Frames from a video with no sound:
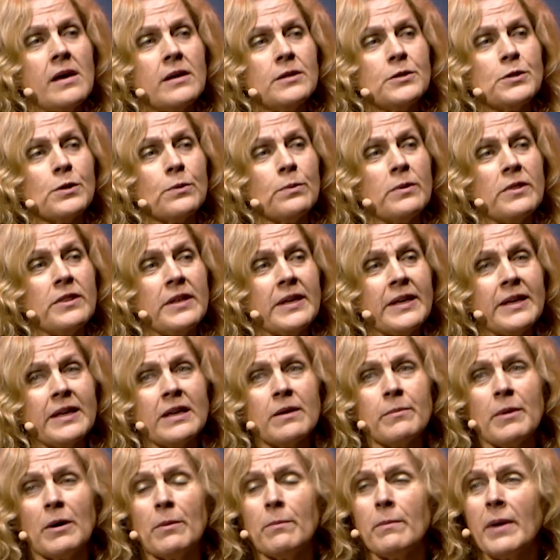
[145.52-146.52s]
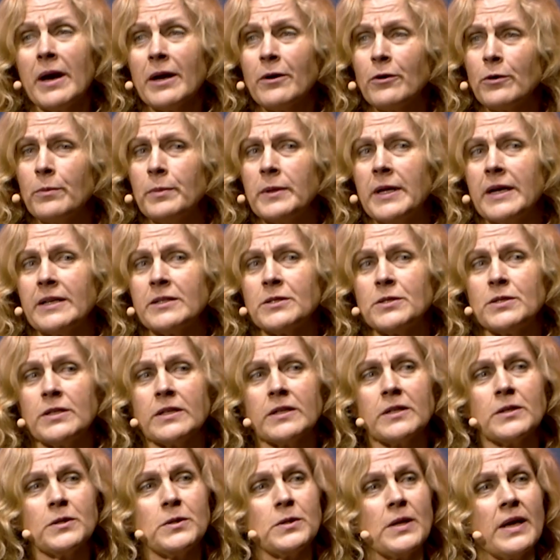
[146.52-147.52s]
So, when thinking about
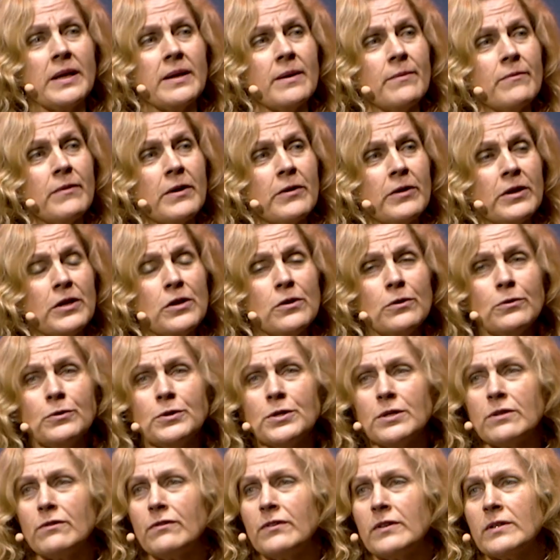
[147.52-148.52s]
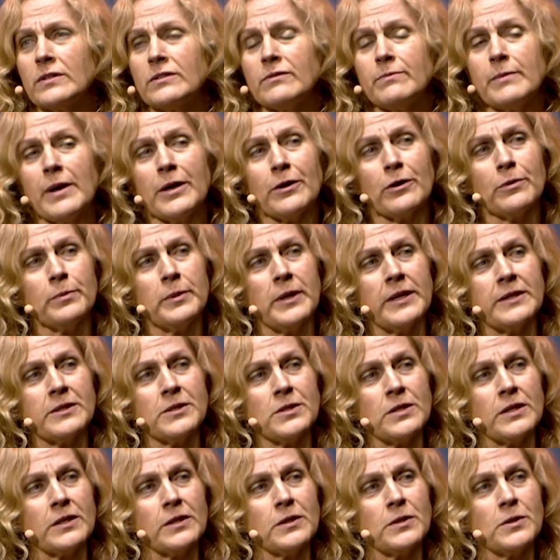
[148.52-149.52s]
microplastics, and I'm very new to the field of
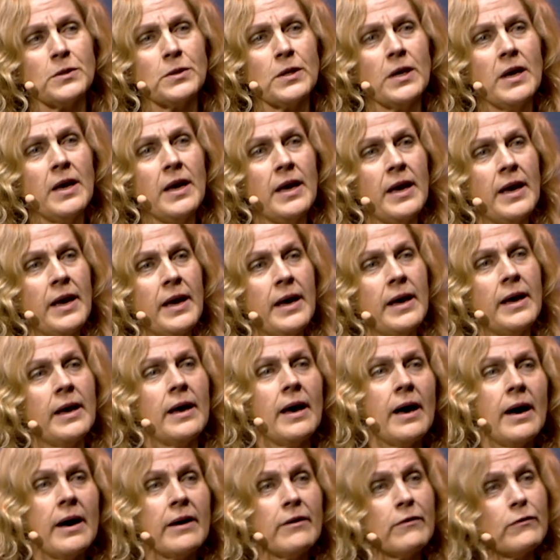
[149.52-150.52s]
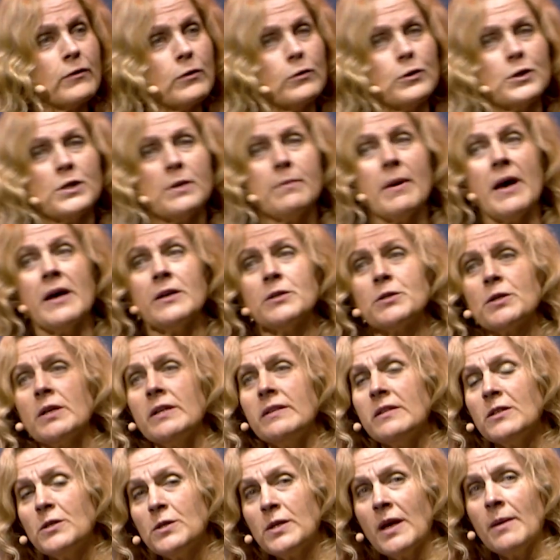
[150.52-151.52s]
microplastics, I, of course, am
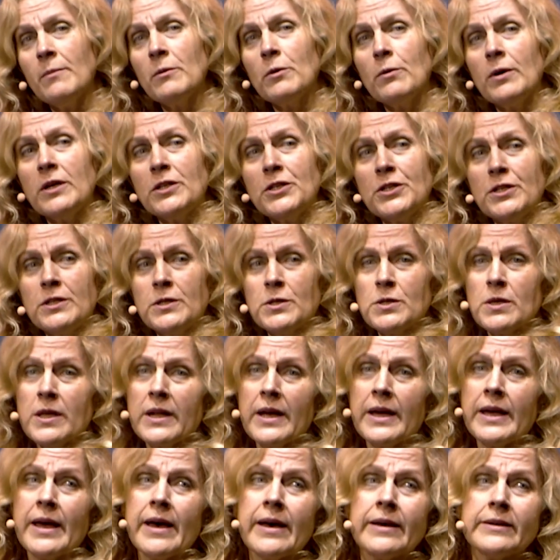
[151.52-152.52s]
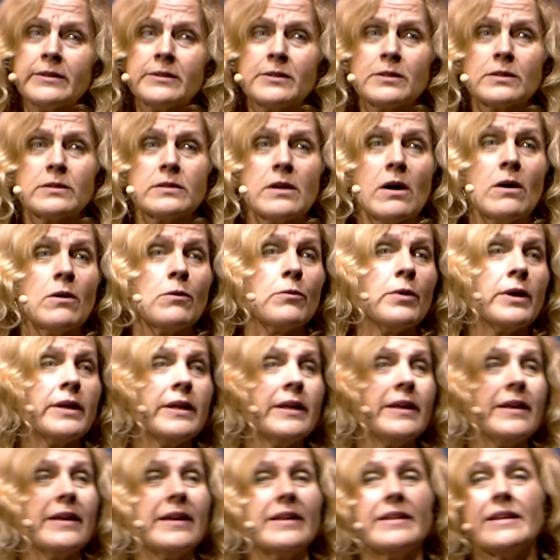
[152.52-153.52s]
asking the same questions that I asked
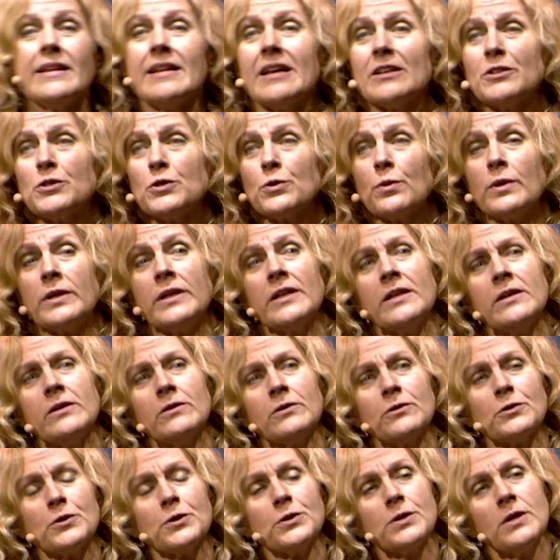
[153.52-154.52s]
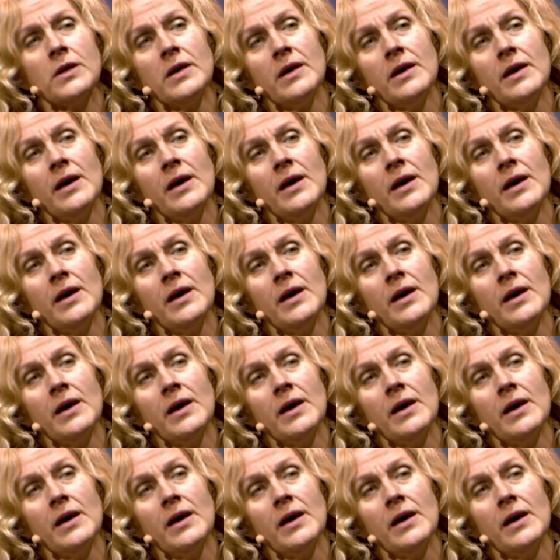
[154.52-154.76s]
already in the last 20 years.